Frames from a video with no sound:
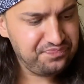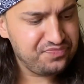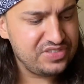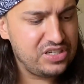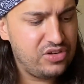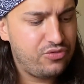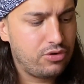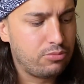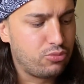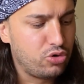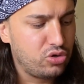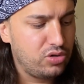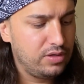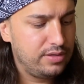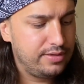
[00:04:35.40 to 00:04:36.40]
from
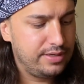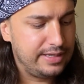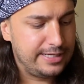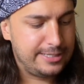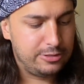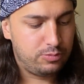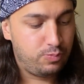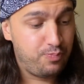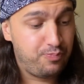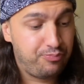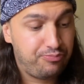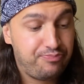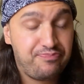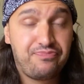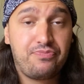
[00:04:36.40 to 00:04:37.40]
Brooklyn.
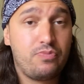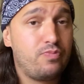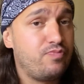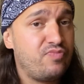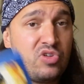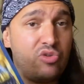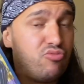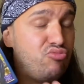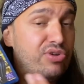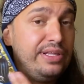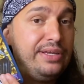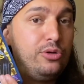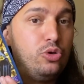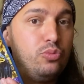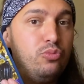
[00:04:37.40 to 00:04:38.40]
Really
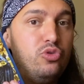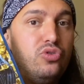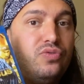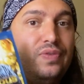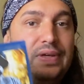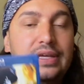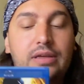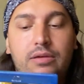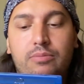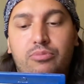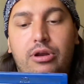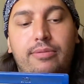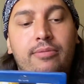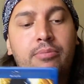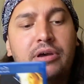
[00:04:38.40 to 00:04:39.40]
good movie,
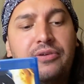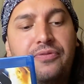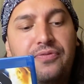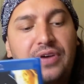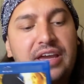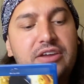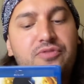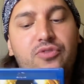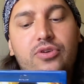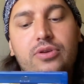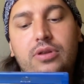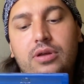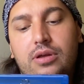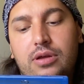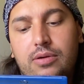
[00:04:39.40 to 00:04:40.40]
probably my favorite
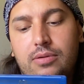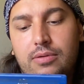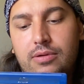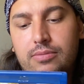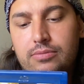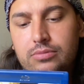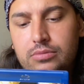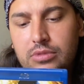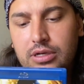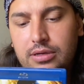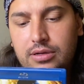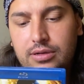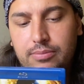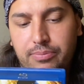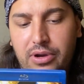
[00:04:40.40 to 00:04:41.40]

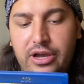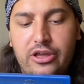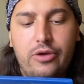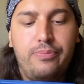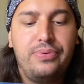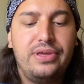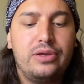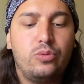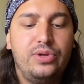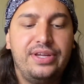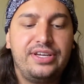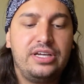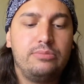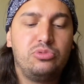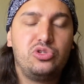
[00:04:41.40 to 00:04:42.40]
biopic when it
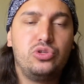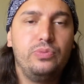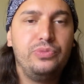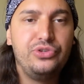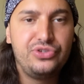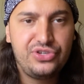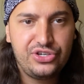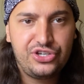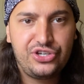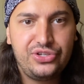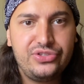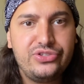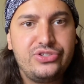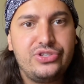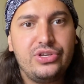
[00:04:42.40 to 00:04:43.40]
comes to
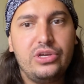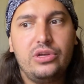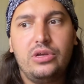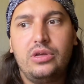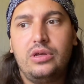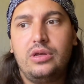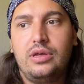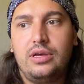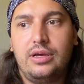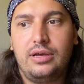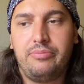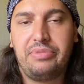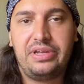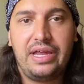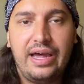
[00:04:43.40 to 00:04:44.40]
musicians
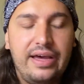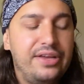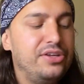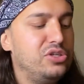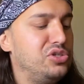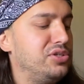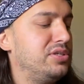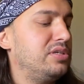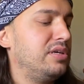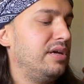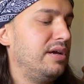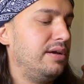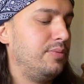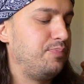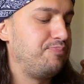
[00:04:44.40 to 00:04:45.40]
and artists.
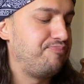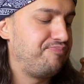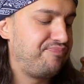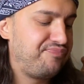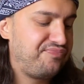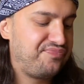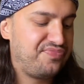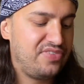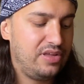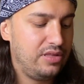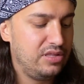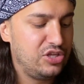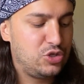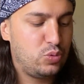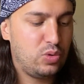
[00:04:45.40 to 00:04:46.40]

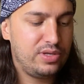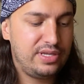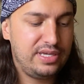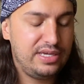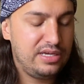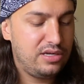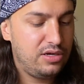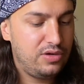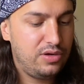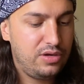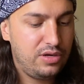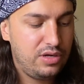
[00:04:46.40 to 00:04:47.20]
This one here